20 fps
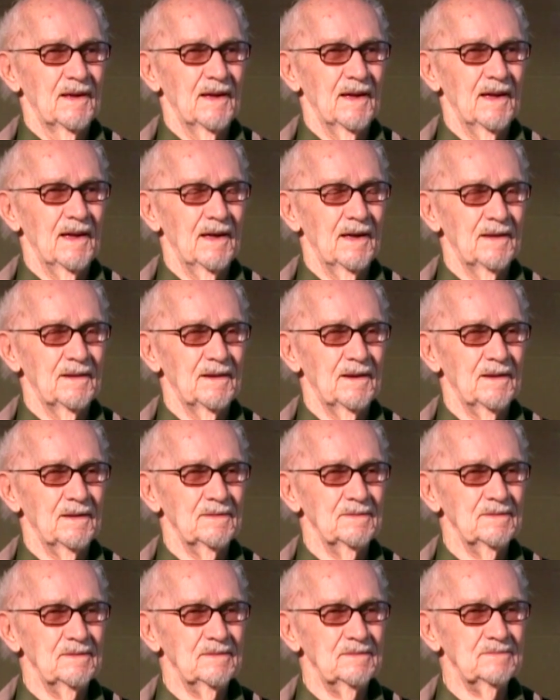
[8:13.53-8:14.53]
And
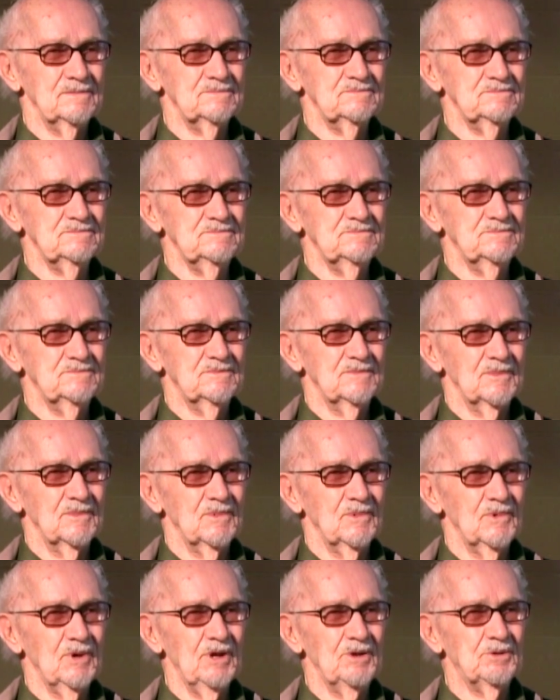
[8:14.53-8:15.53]

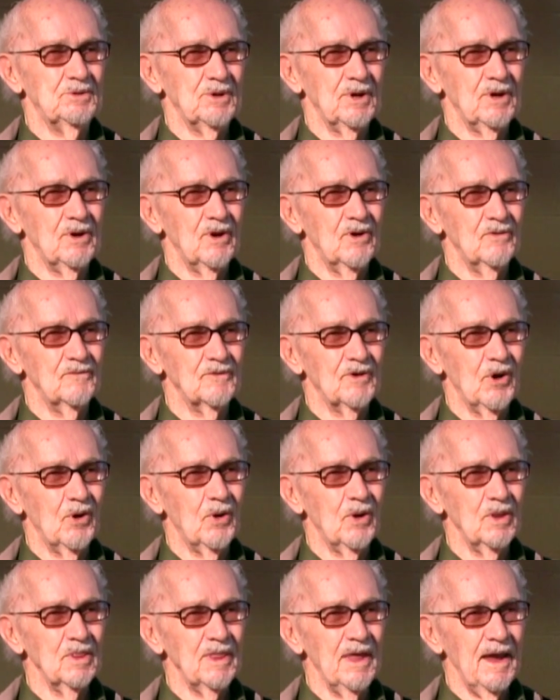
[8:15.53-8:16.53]
we took over
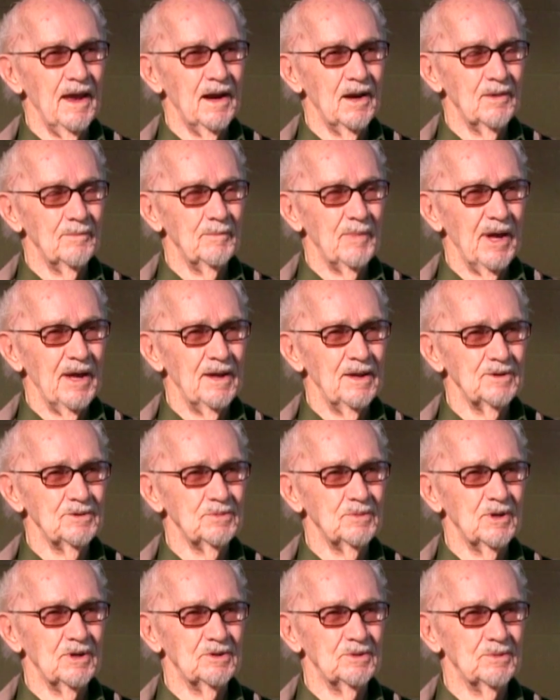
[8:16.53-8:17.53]
Orly Air
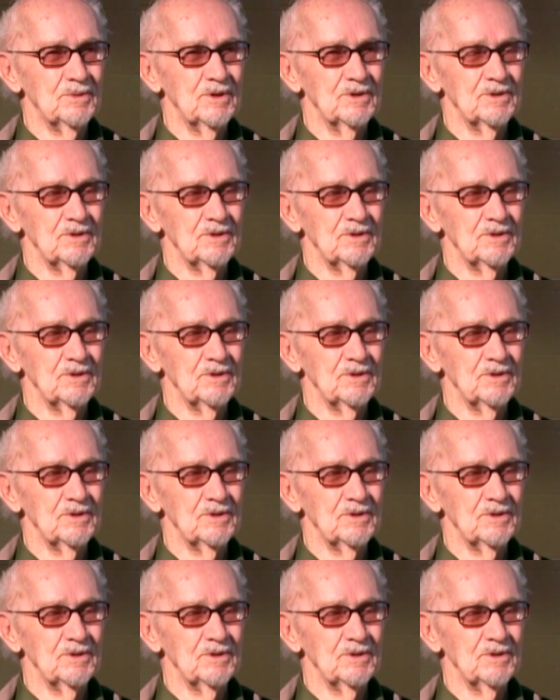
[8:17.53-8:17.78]
Base, which